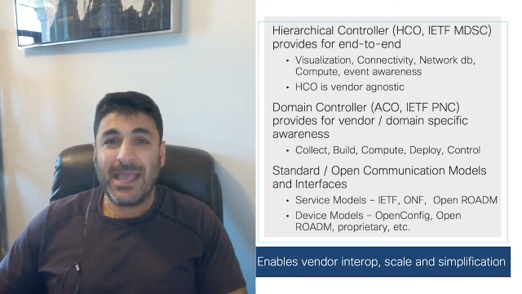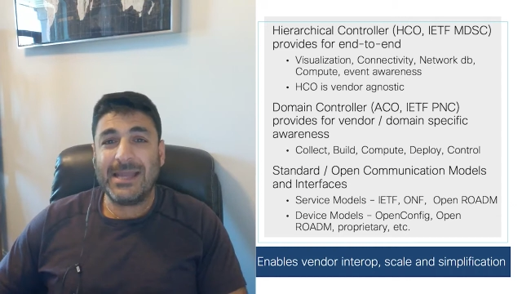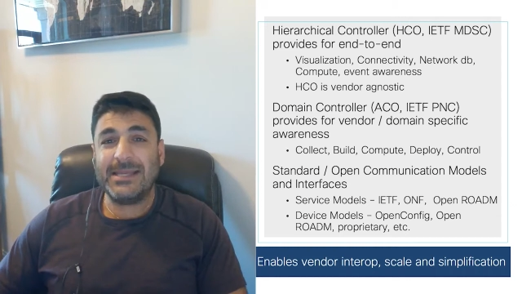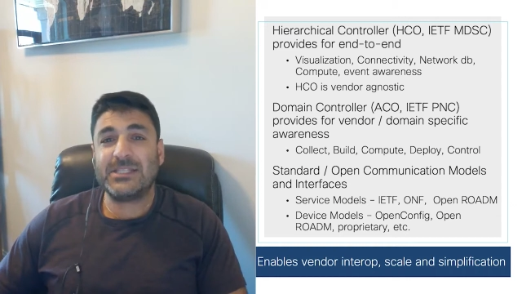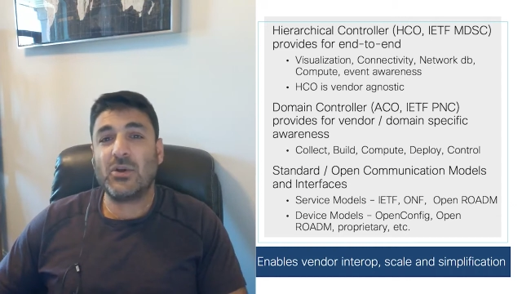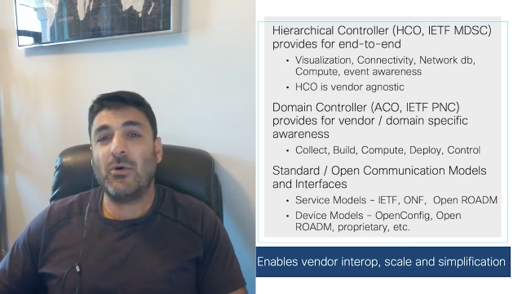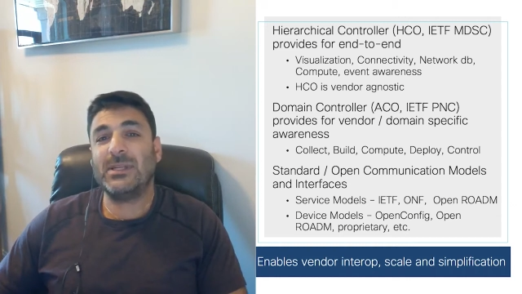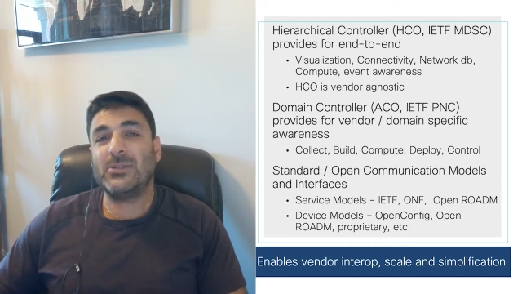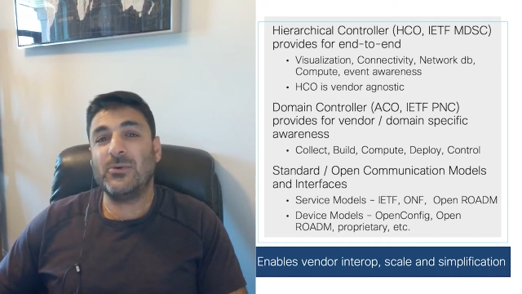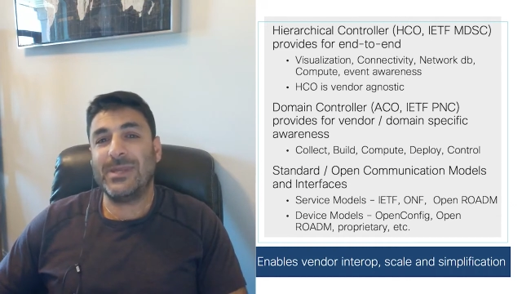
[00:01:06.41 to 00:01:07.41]
And it's
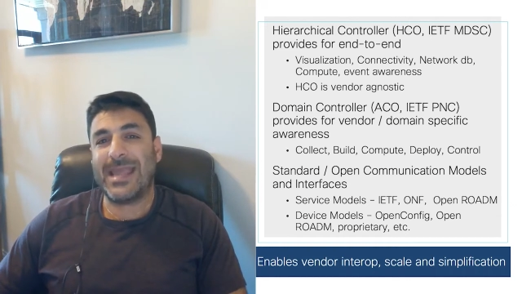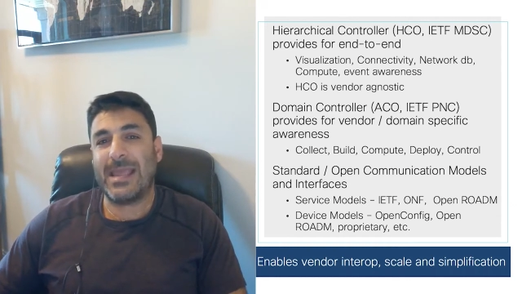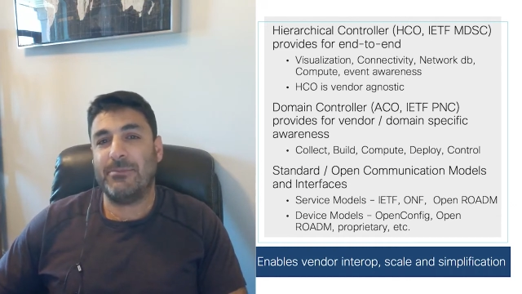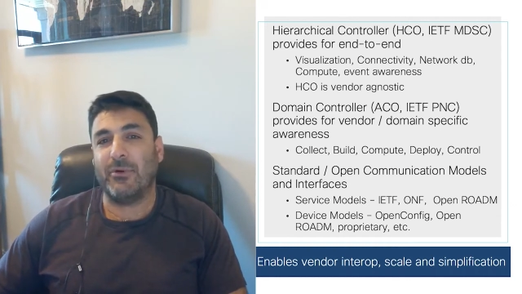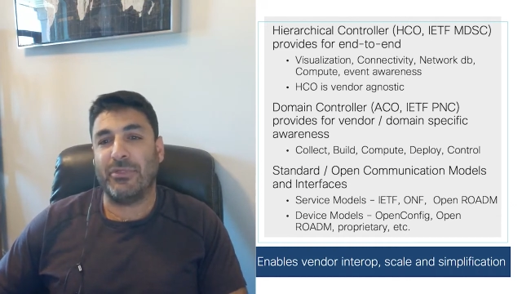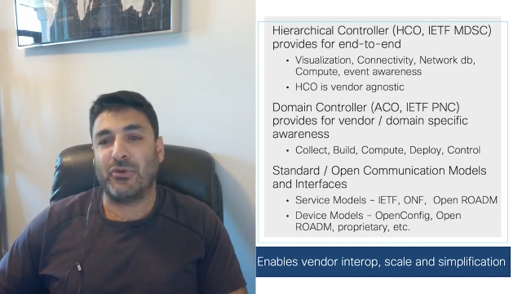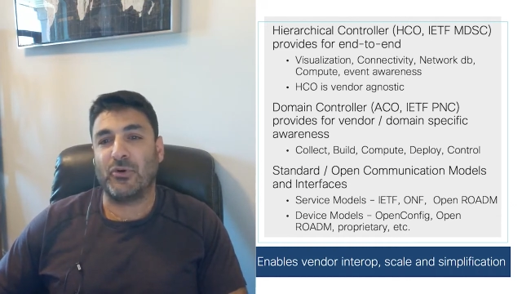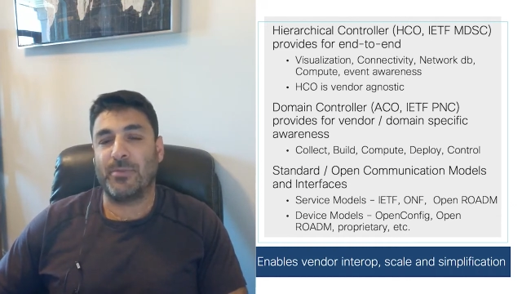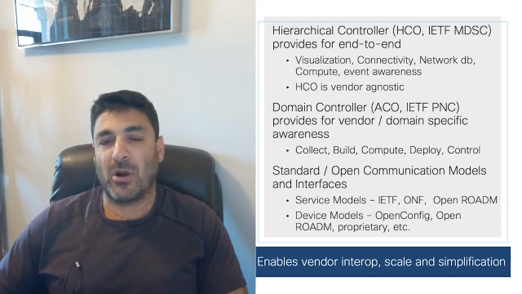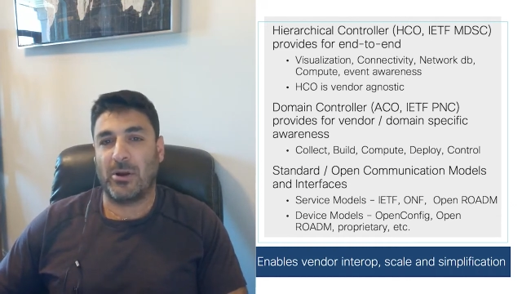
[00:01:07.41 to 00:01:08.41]
going to enable
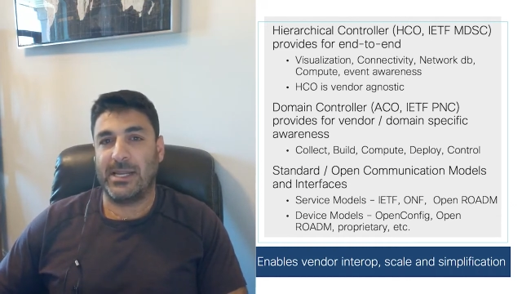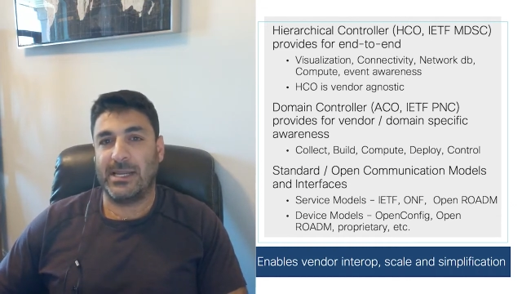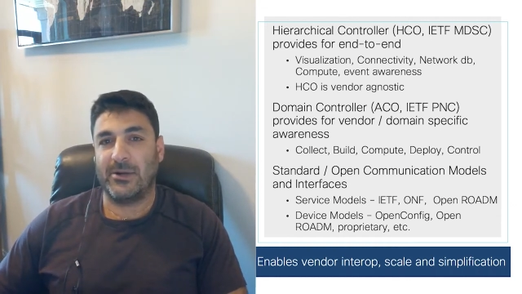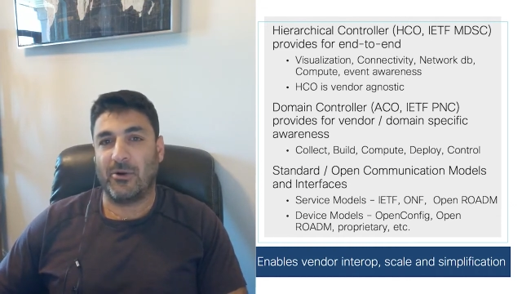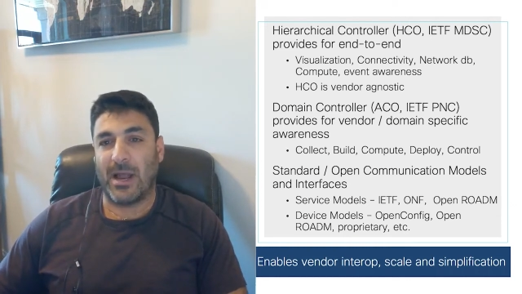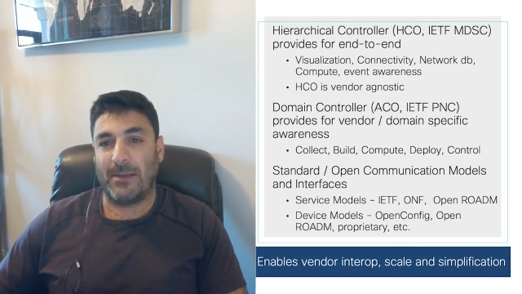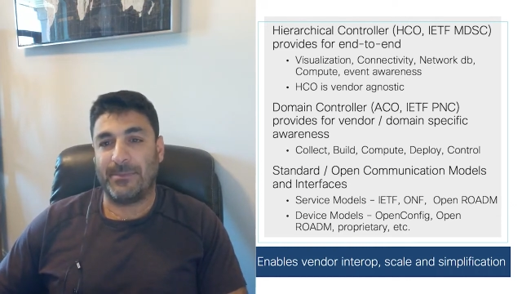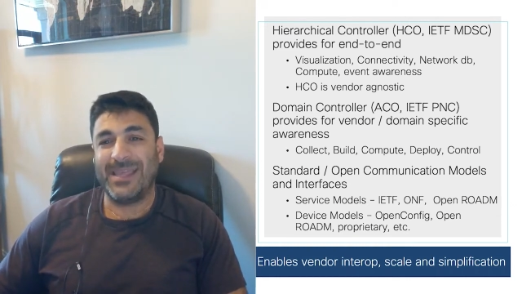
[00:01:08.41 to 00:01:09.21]
third-party interop.